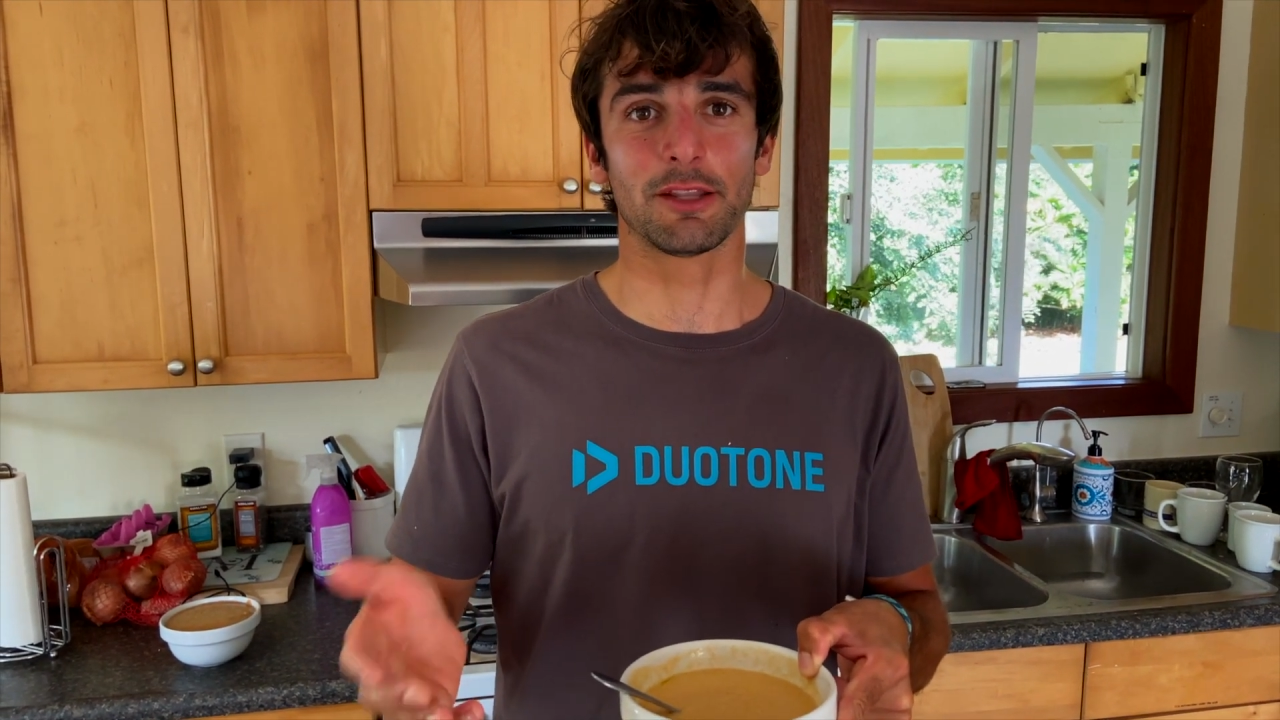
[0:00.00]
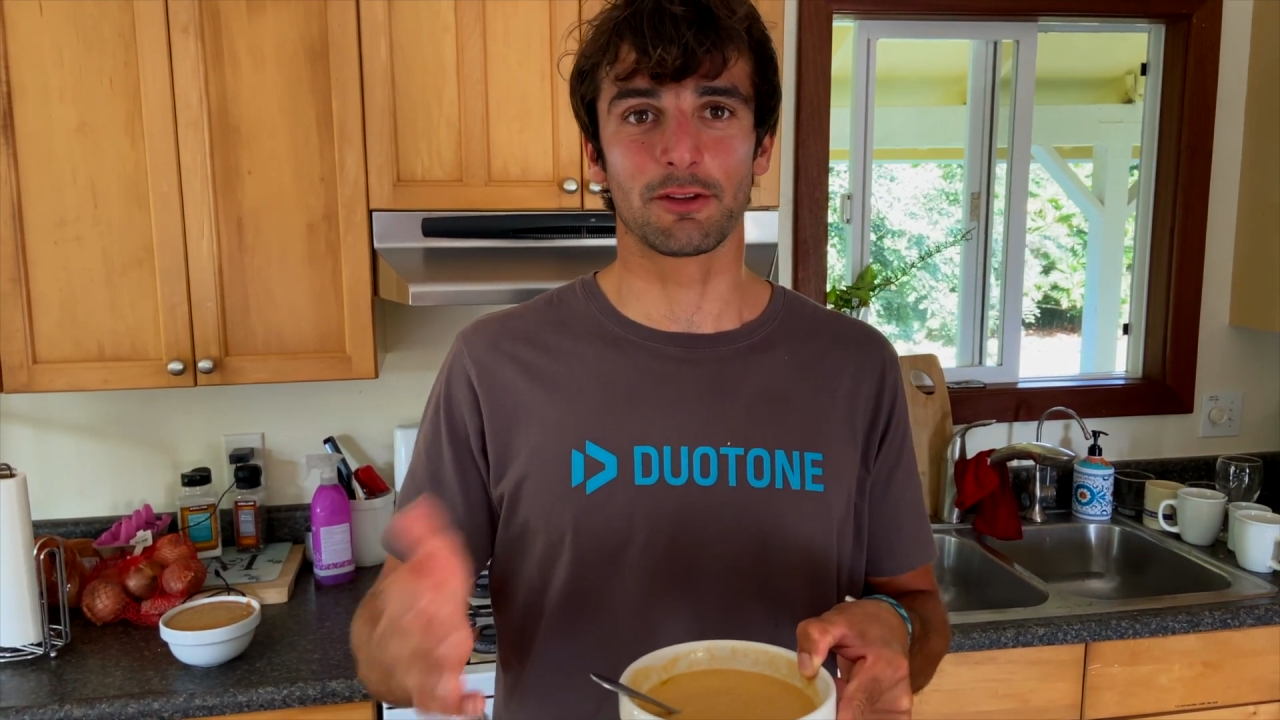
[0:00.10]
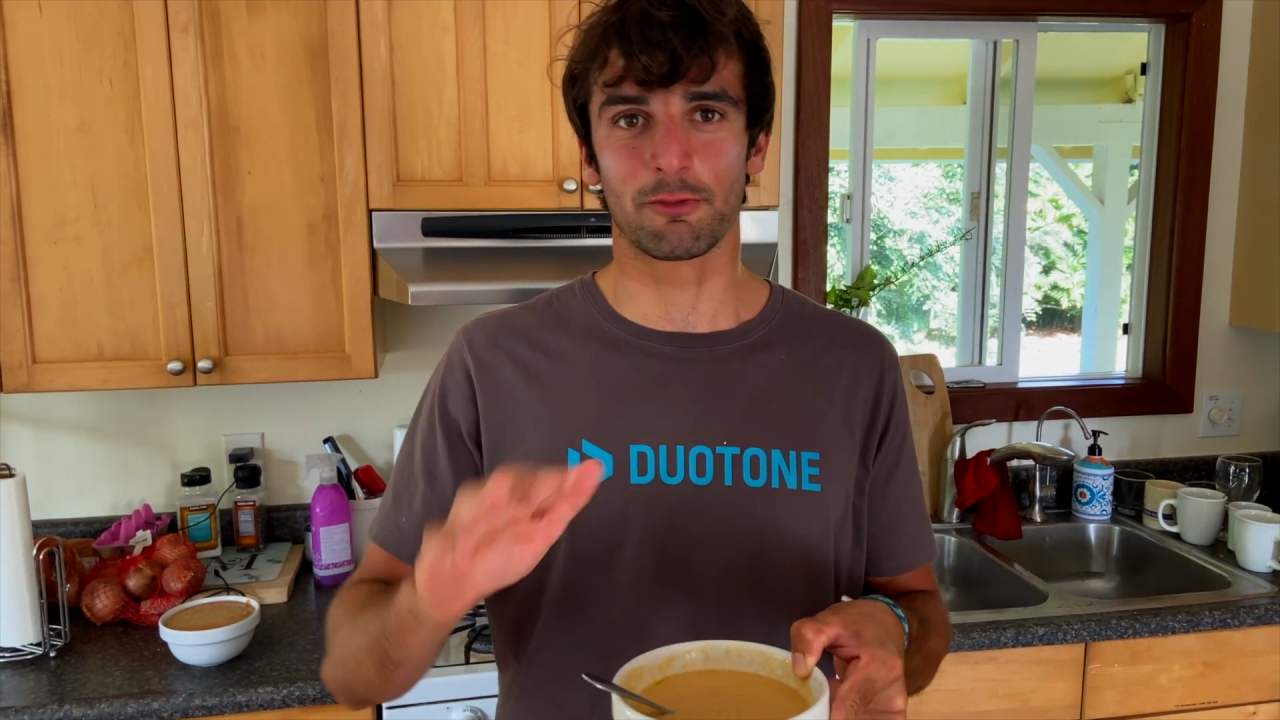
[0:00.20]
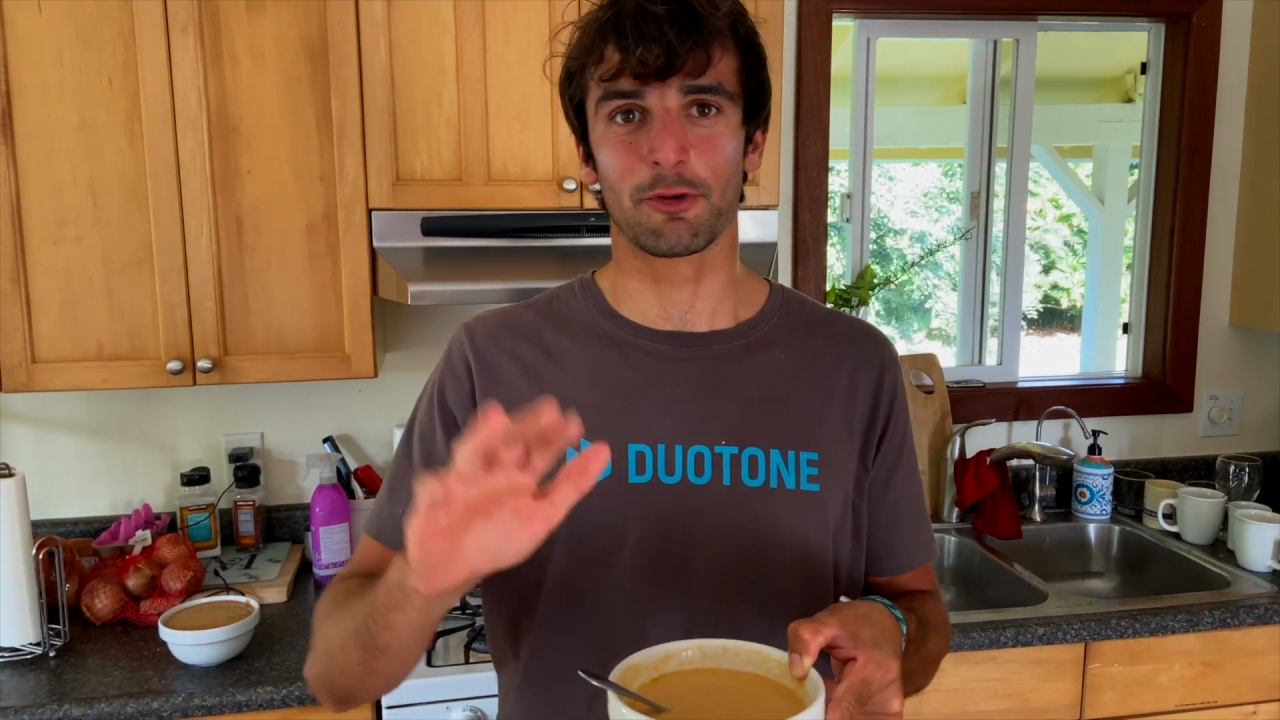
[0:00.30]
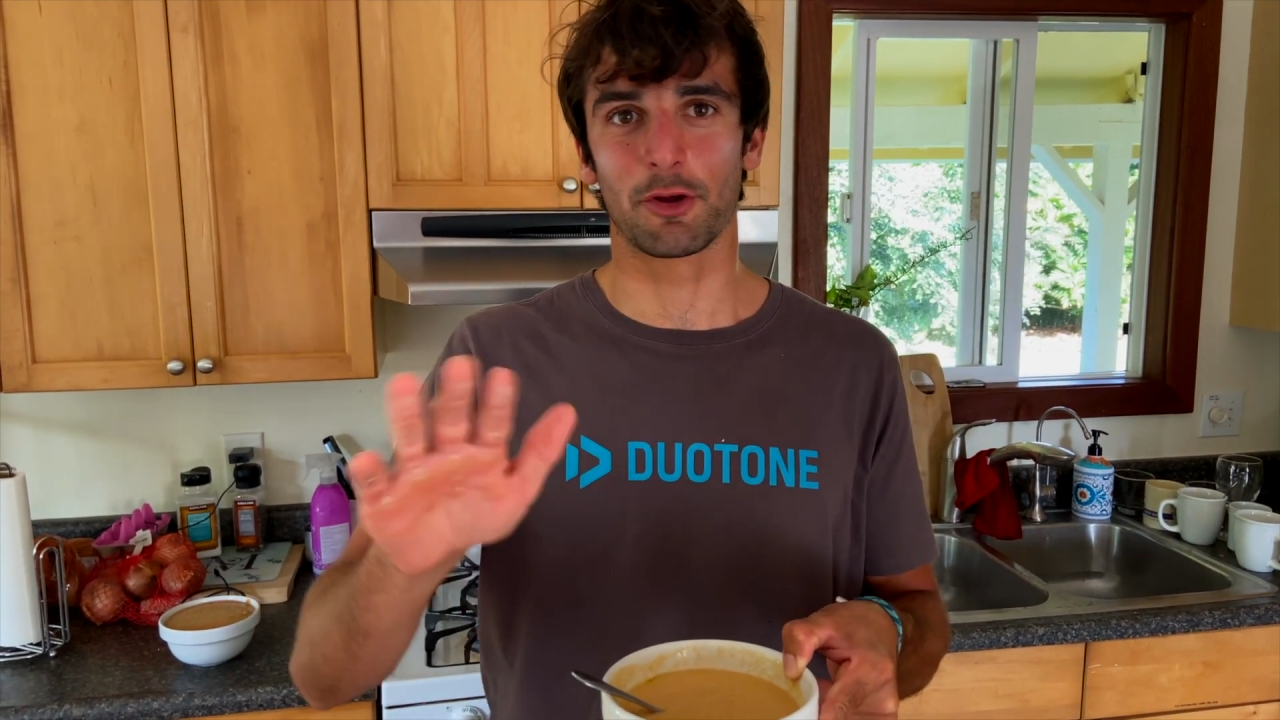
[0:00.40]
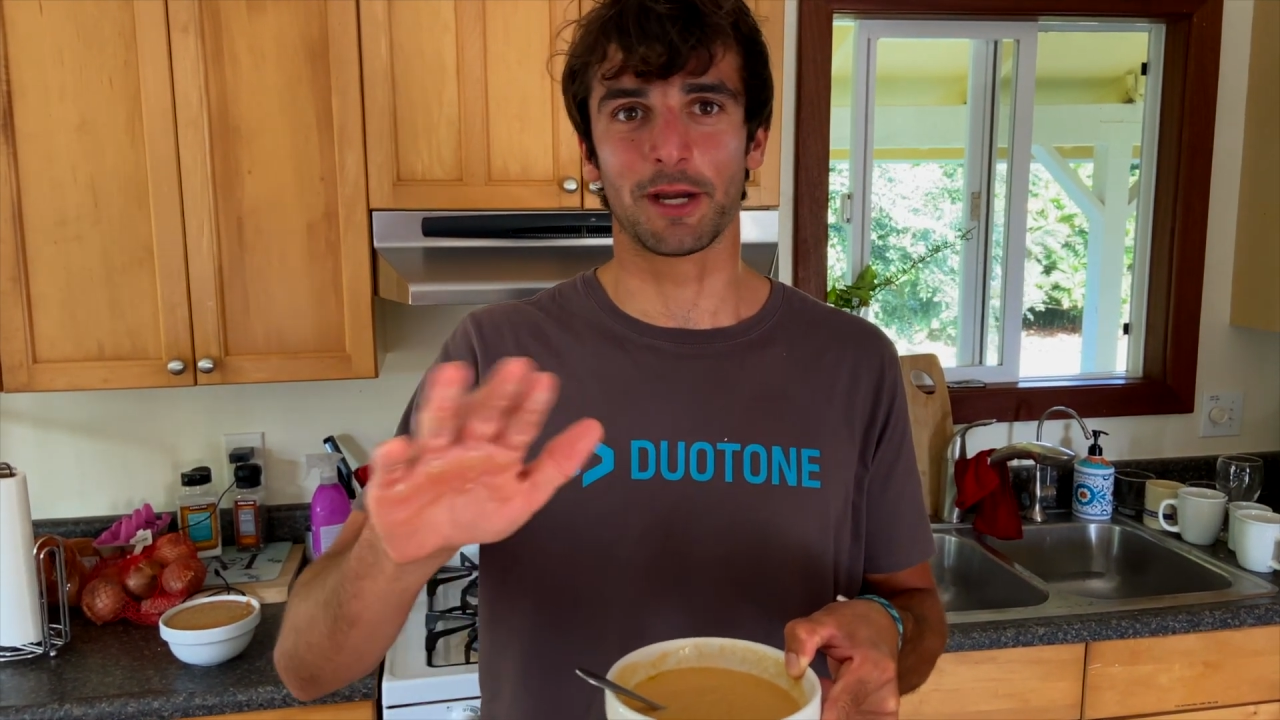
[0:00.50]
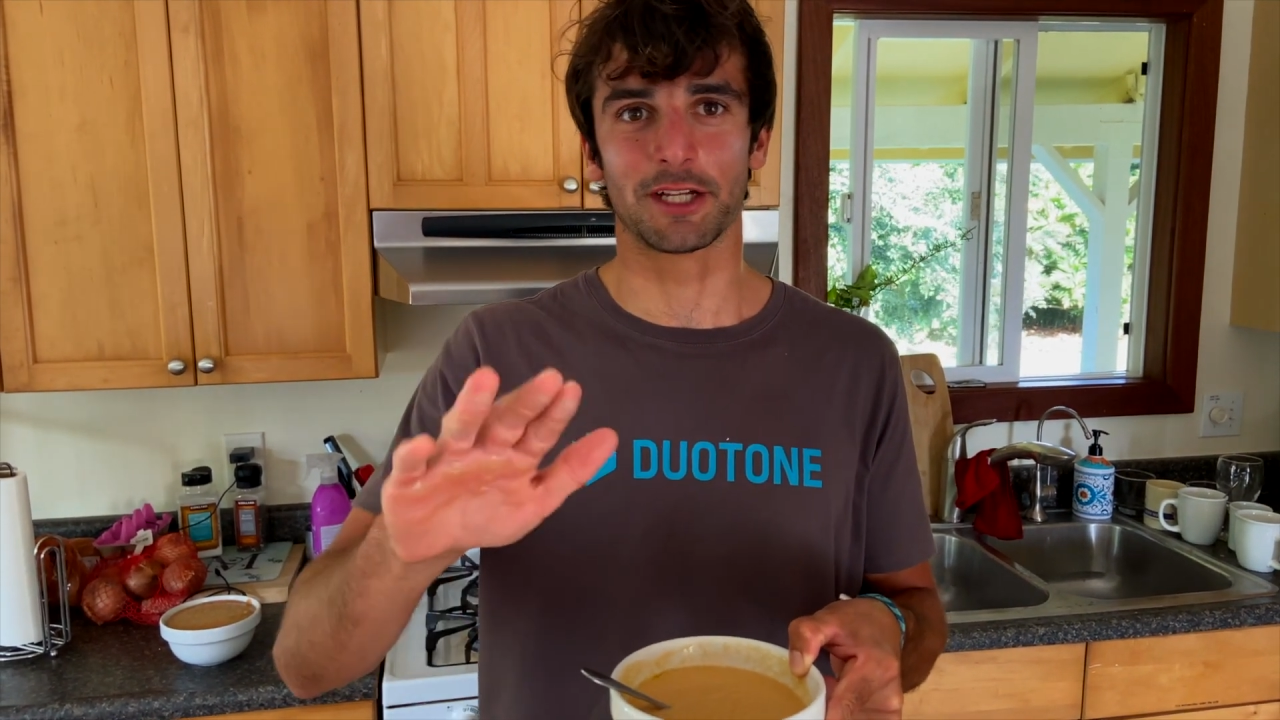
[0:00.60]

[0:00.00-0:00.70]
don't follow my